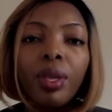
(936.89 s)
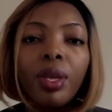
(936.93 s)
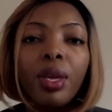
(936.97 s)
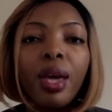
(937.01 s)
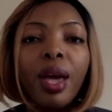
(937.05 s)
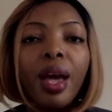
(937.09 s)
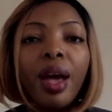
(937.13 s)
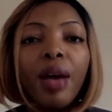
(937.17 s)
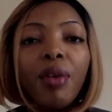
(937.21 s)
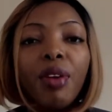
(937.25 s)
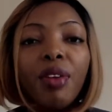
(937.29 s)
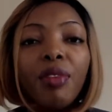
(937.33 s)

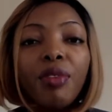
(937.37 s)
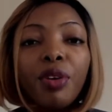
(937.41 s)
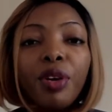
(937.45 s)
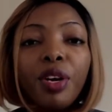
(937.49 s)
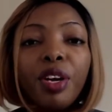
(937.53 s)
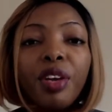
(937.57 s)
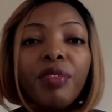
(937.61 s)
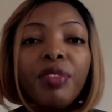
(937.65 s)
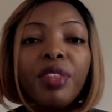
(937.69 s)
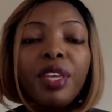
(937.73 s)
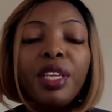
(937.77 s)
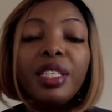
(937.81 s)
However,
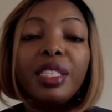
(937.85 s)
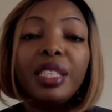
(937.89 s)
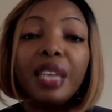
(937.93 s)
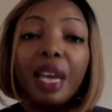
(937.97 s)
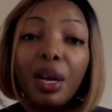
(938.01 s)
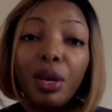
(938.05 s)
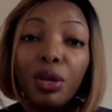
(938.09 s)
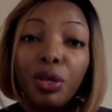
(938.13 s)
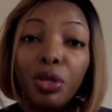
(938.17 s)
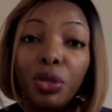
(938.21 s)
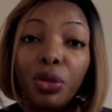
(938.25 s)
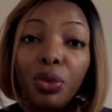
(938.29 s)
if they
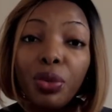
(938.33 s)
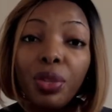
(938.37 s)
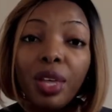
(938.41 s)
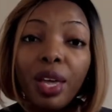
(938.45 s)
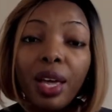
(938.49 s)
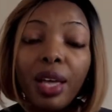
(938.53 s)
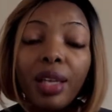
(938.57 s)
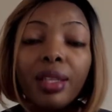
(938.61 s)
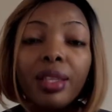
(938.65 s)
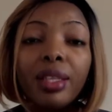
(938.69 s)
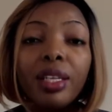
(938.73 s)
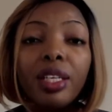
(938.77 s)
tell you
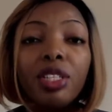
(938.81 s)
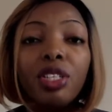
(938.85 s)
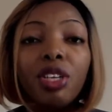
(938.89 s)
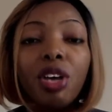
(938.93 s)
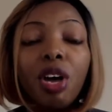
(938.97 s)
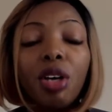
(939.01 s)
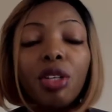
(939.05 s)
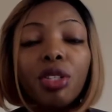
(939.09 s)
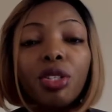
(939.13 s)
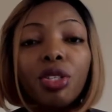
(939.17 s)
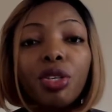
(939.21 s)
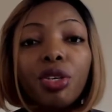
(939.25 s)
that the
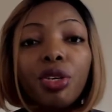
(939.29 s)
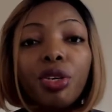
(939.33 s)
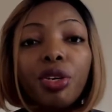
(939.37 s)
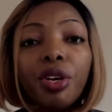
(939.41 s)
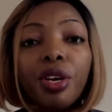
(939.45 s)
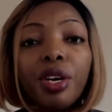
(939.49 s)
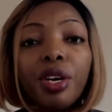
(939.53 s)
doctor